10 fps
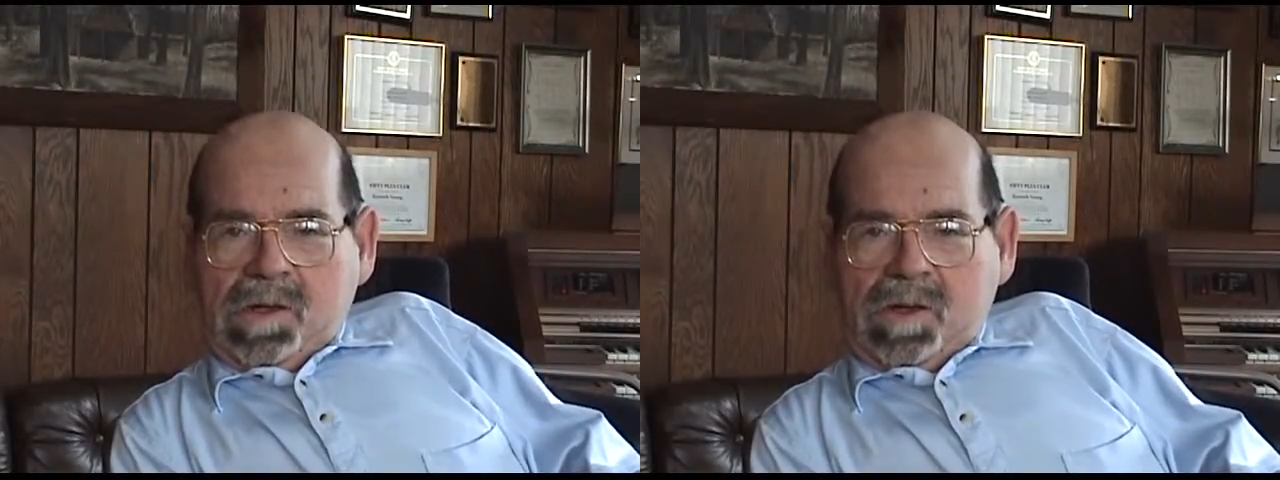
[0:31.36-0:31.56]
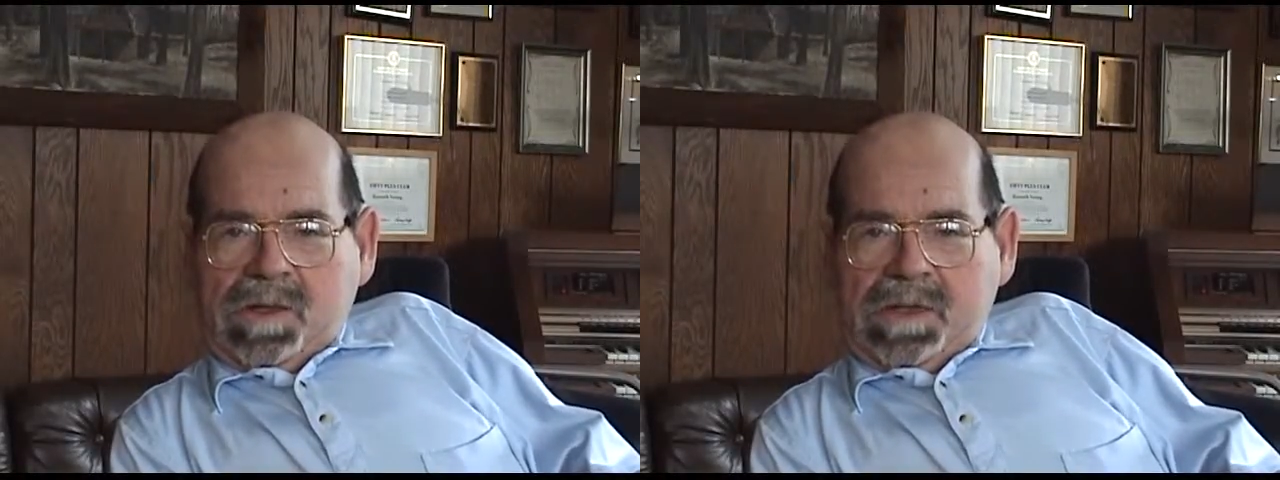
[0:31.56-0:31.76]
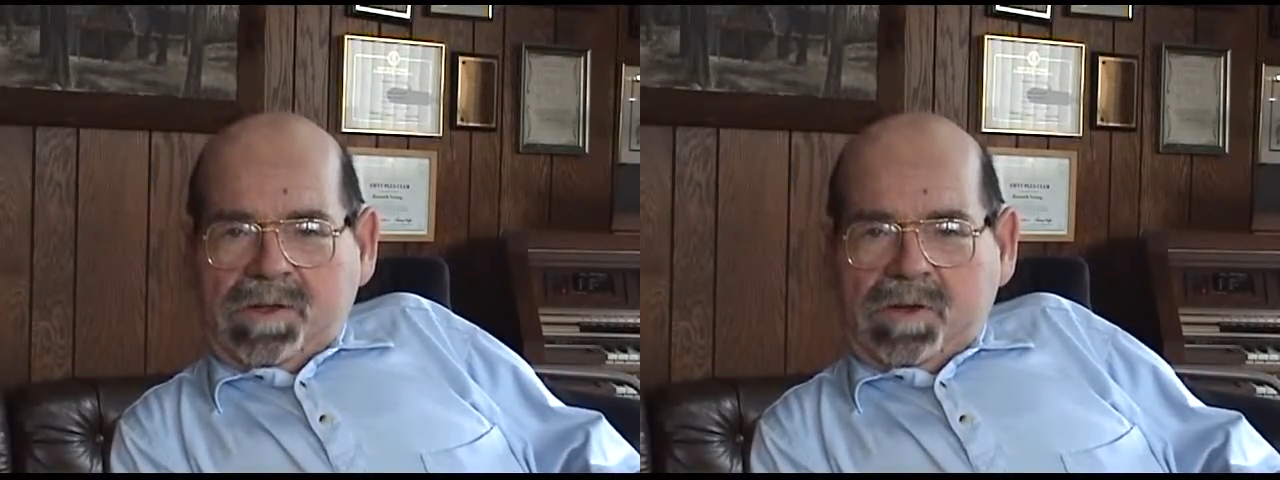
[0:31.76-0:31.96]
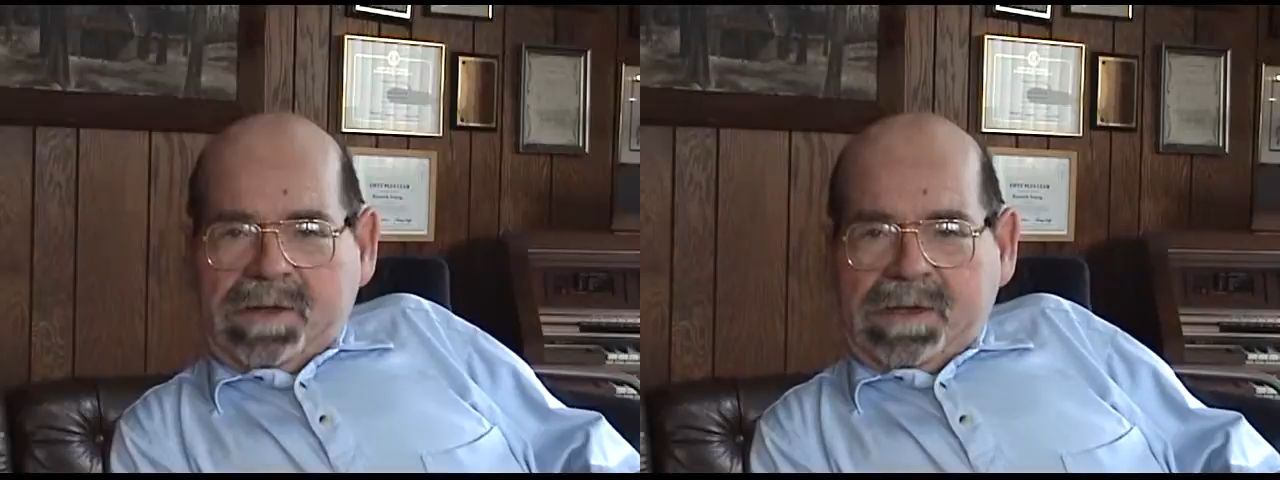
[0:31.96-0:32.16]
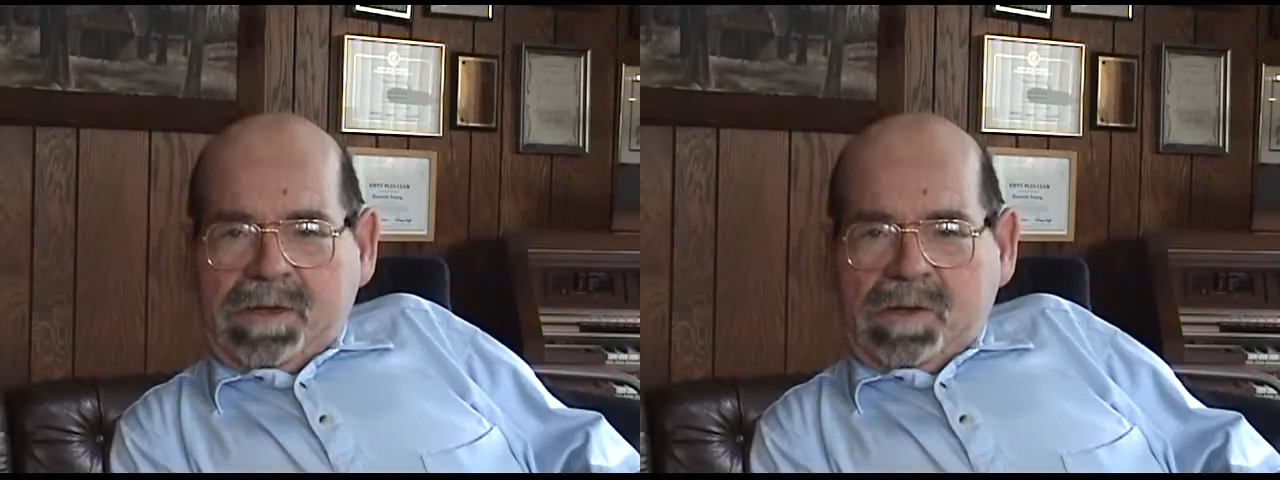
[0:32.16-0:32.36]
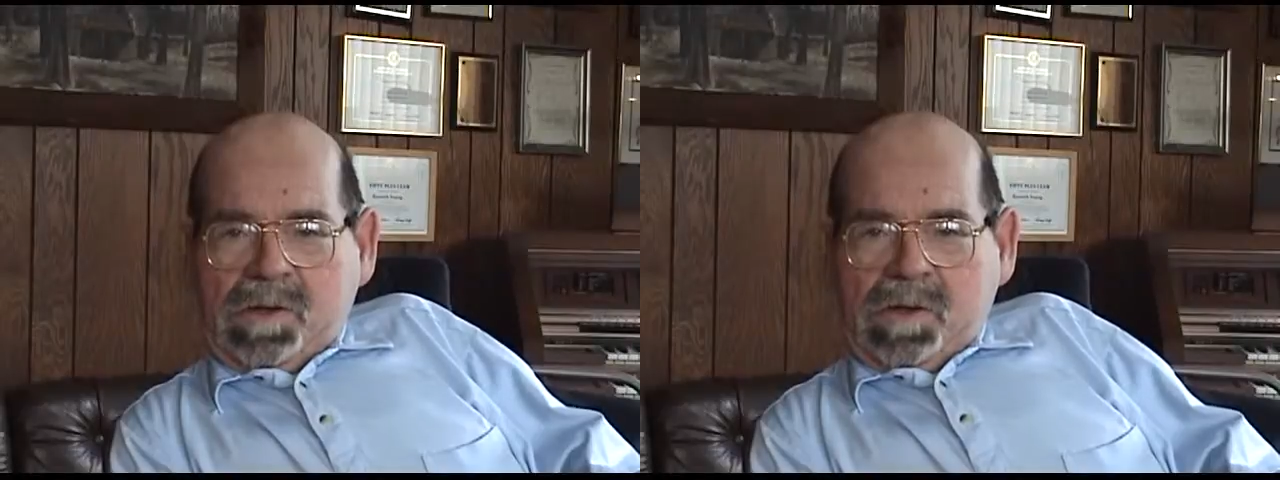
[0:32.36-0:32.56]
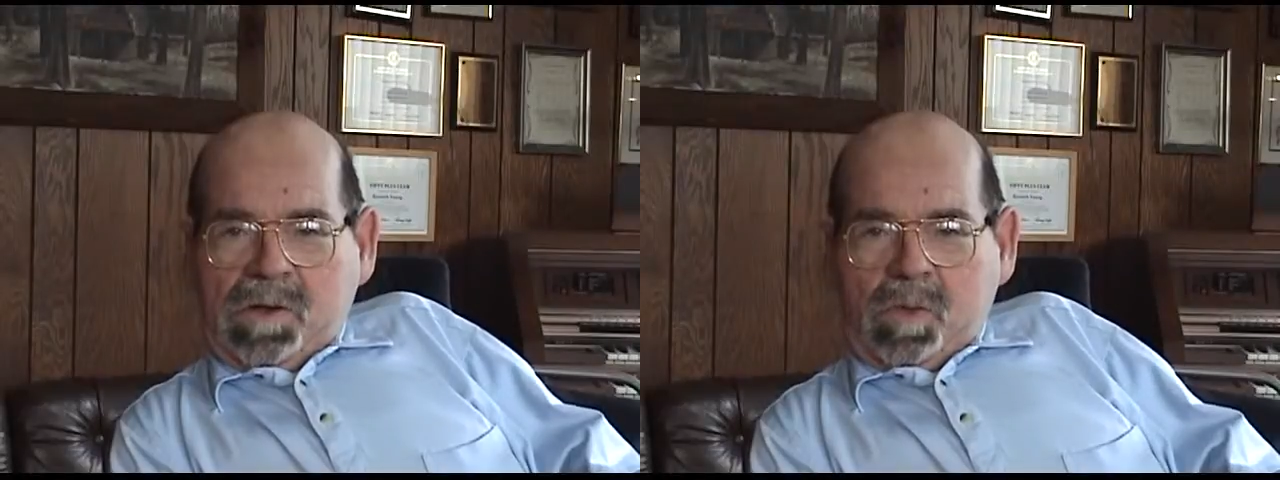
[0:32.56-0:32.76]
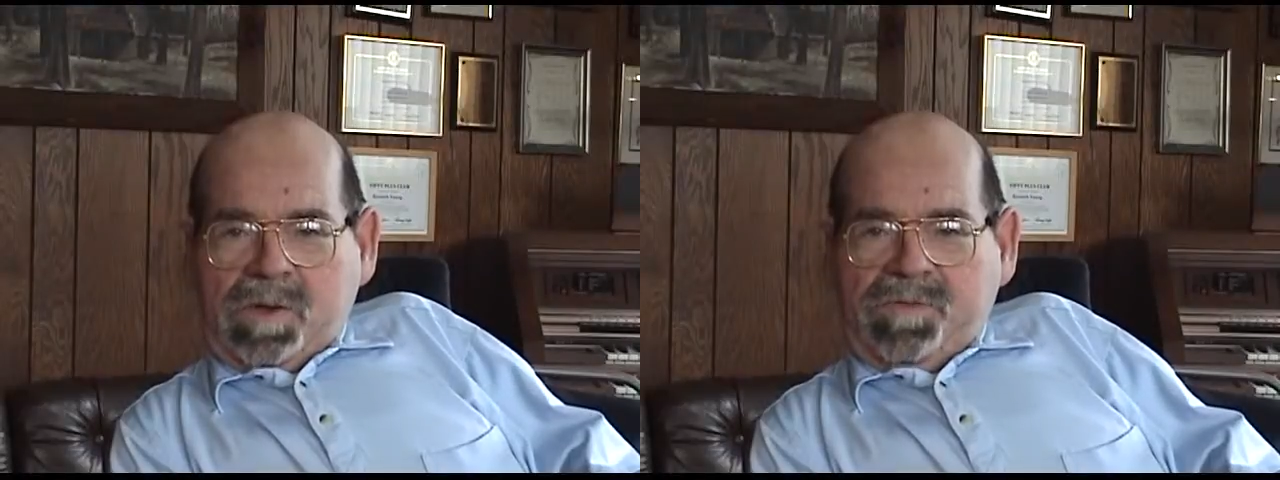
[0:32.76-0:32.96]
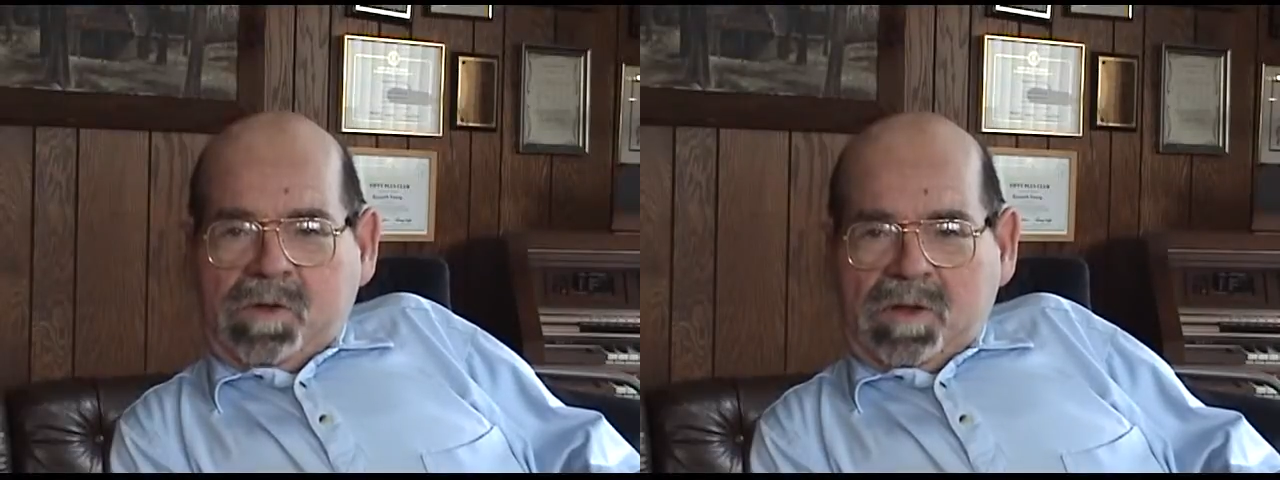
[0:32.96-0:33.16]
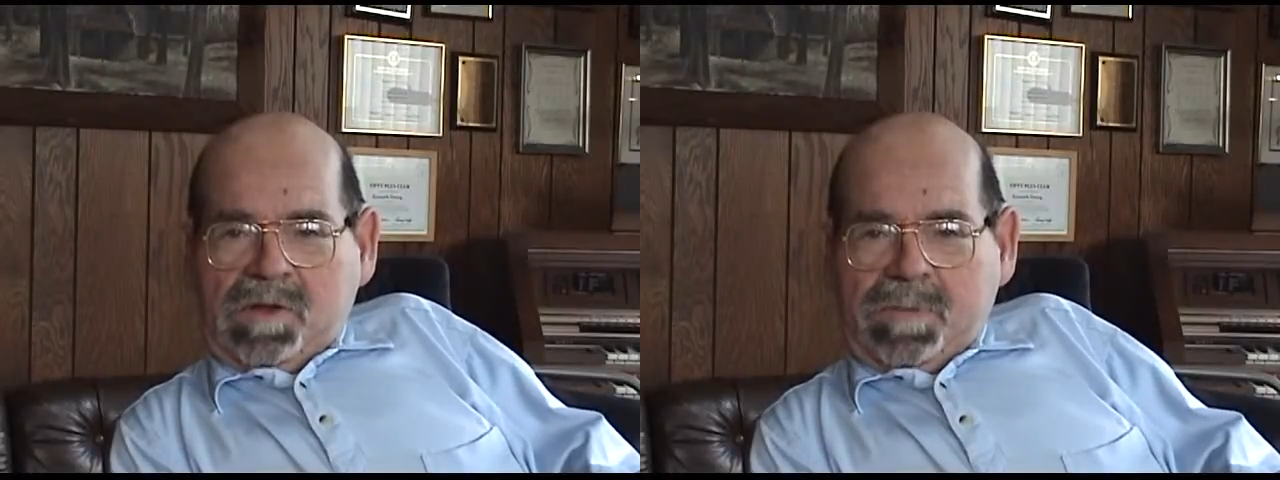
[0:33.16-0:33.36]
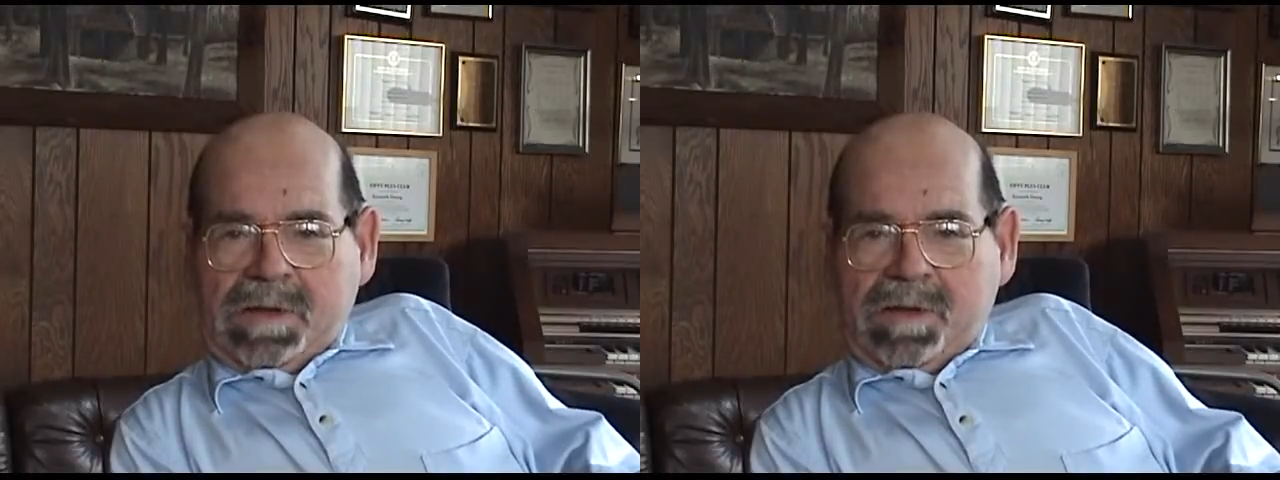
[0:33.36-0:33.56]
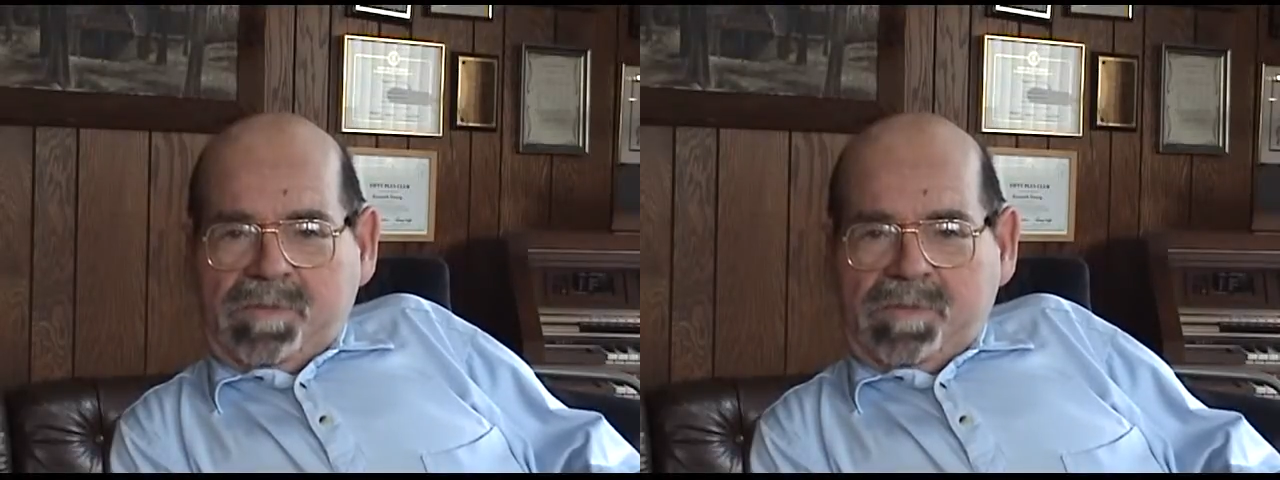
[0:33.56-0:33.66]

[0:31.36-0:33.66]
On the other hand, we've talked about